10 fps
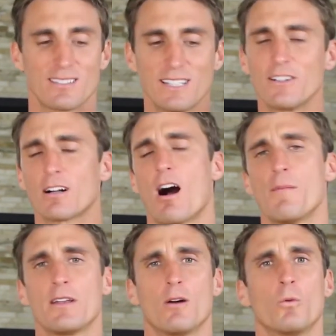leave a
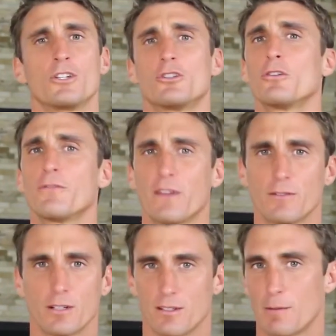comment on what your
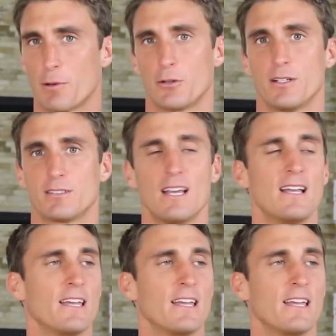favorite nut butter is.